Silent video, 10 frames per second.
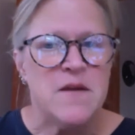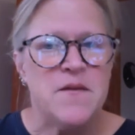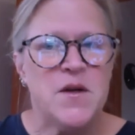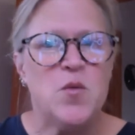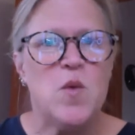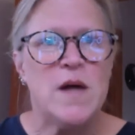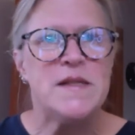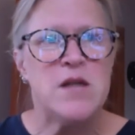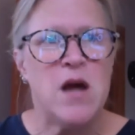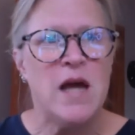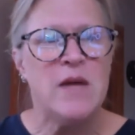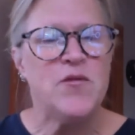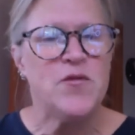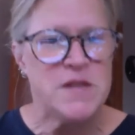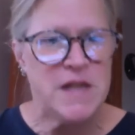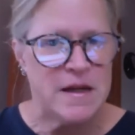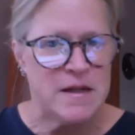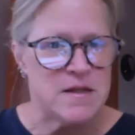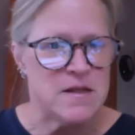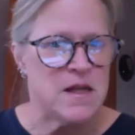there was time for
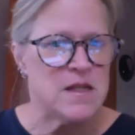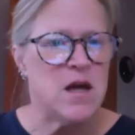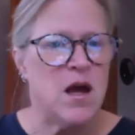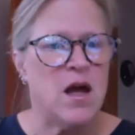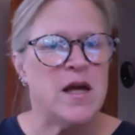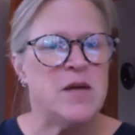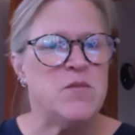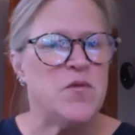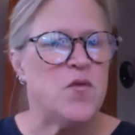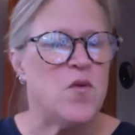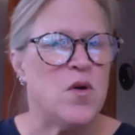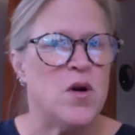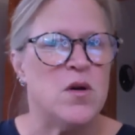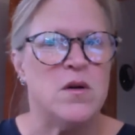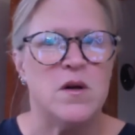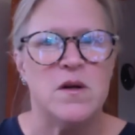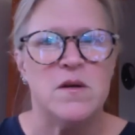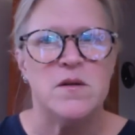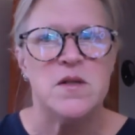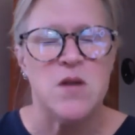dance and time for
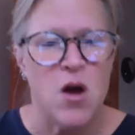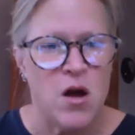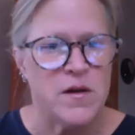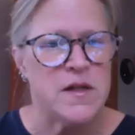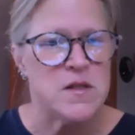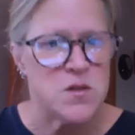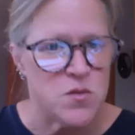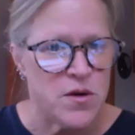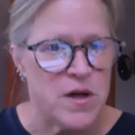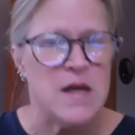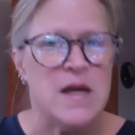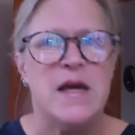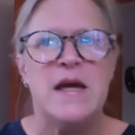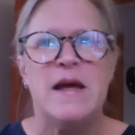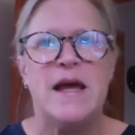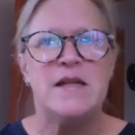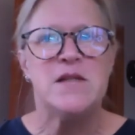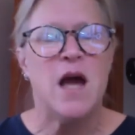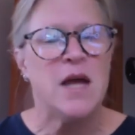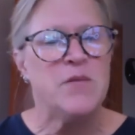song and story and
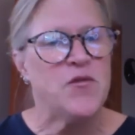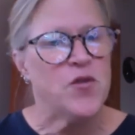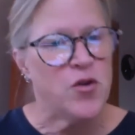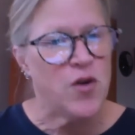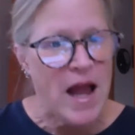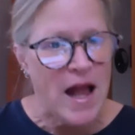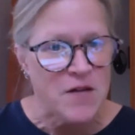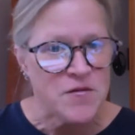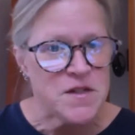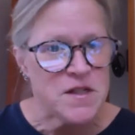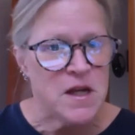time for craft.